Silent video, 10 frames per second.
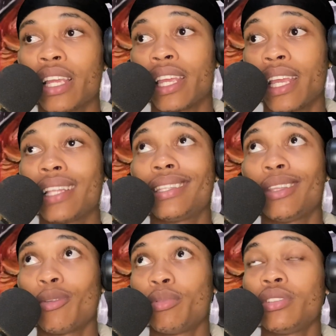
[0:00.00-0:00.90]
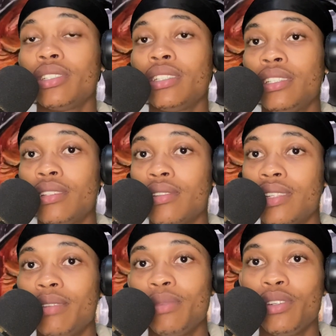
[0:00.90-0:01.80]
get the opportunity to
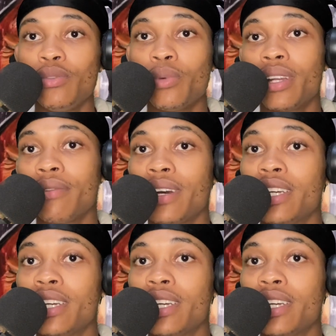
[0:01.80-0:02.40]
see me do whatever